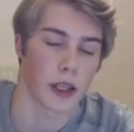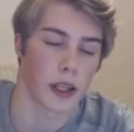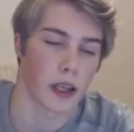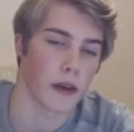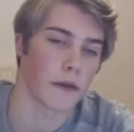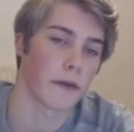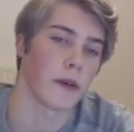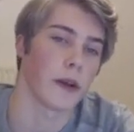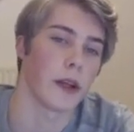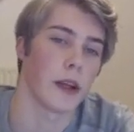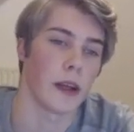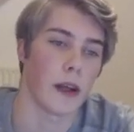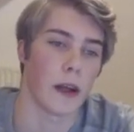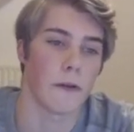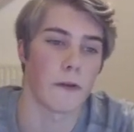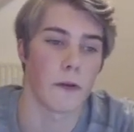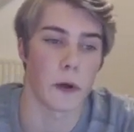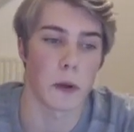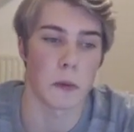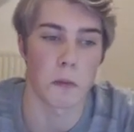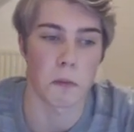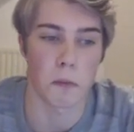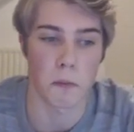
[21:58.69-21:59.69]
If we if
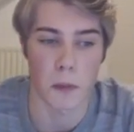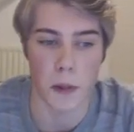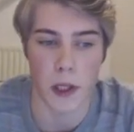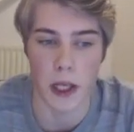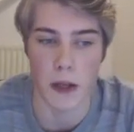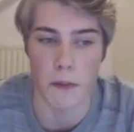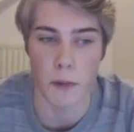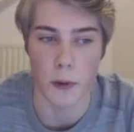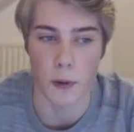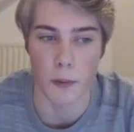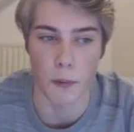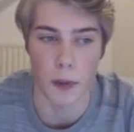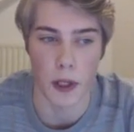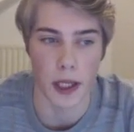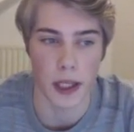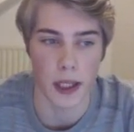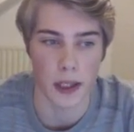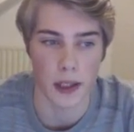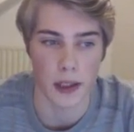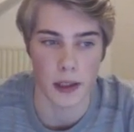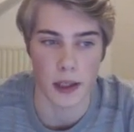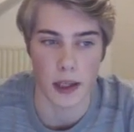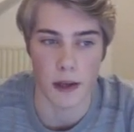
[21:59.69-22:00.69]
we keep on
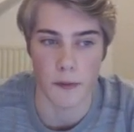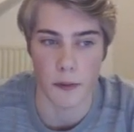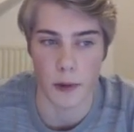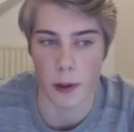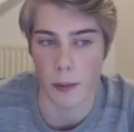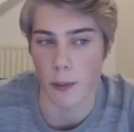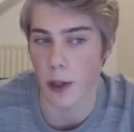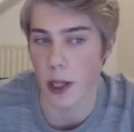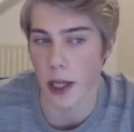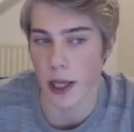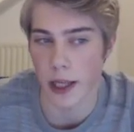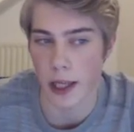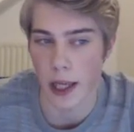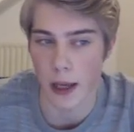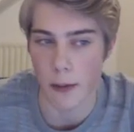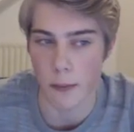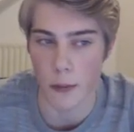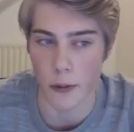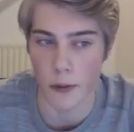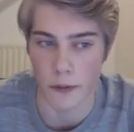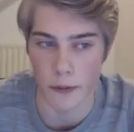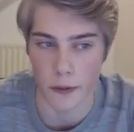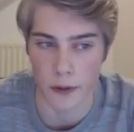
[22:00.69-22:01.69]
playing, if we play king
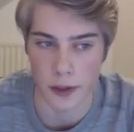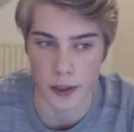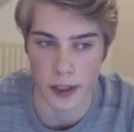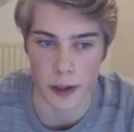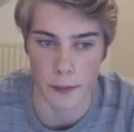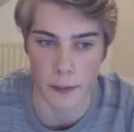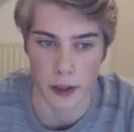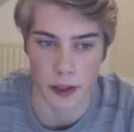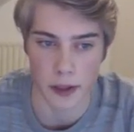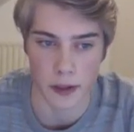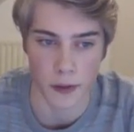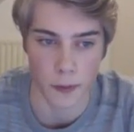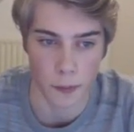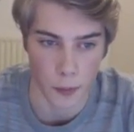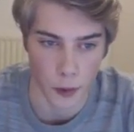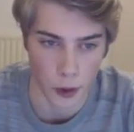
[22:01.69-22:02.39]
move for example at some